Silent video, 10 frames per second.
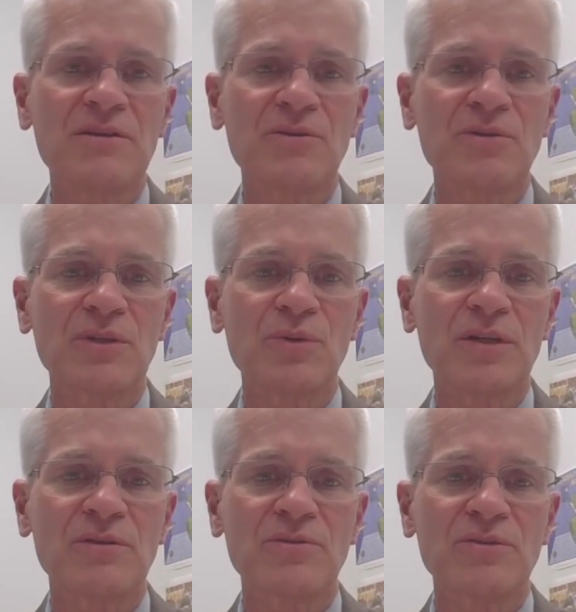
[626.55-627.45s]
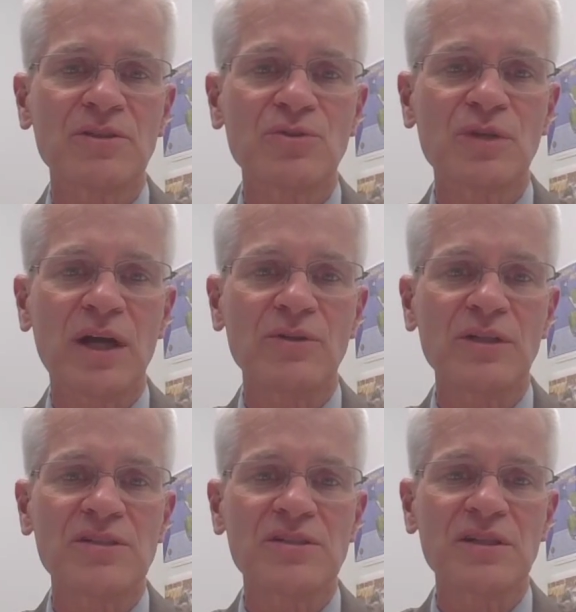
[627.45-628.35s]
31, 32
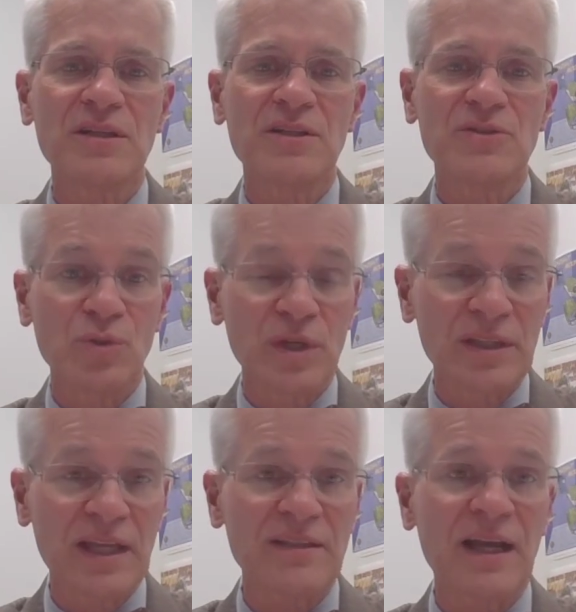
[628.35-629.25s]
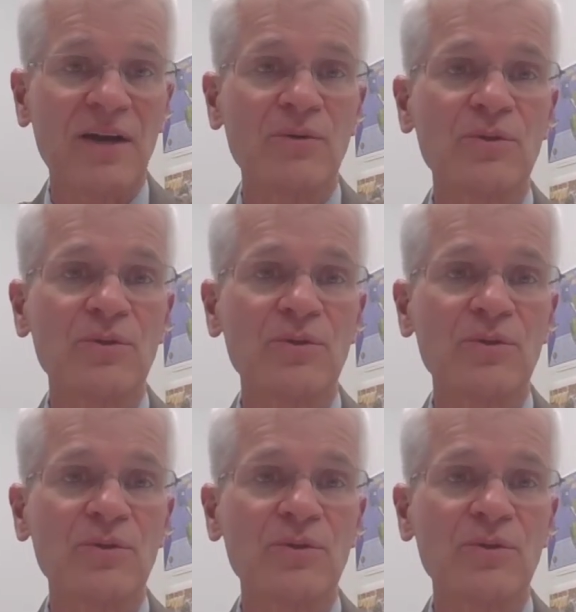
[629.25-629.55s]
counties doing that now.